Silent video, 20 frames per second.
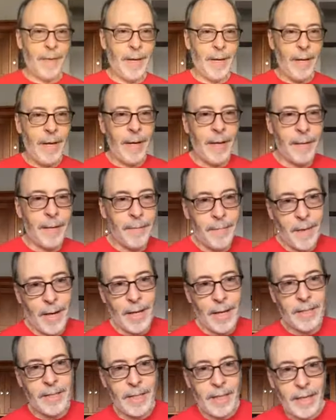Ah,
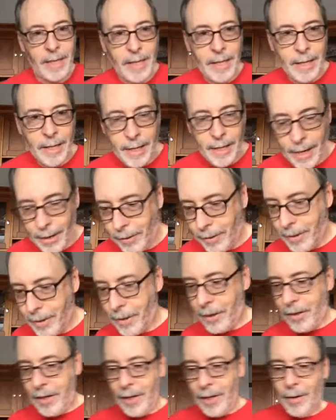I see Ian and Eric
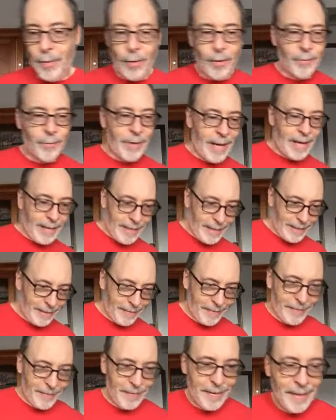are here already.
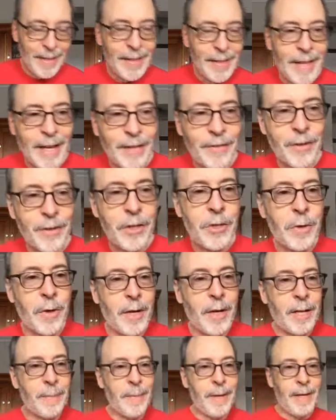Thanks for
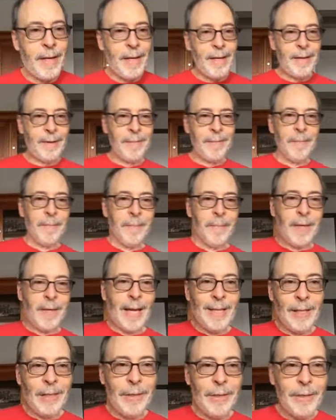joining me.
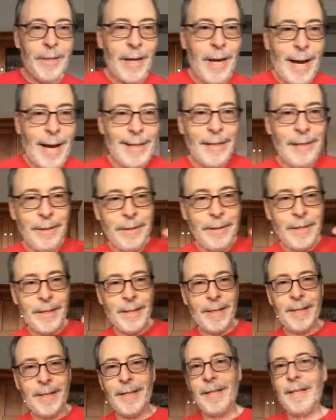And Luke. Hi, Luke.
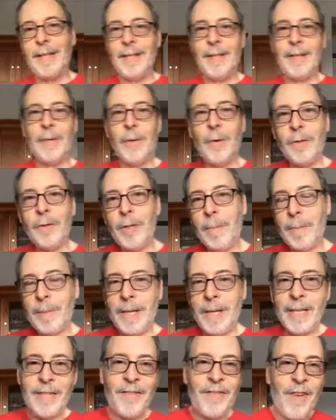Well, your
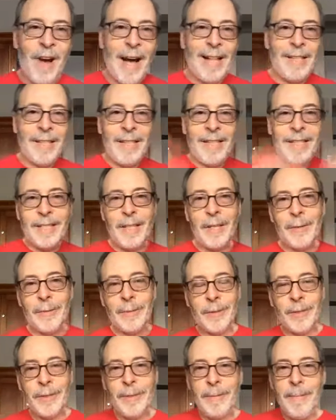kids filing into the
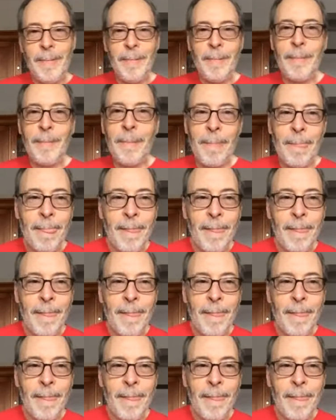room.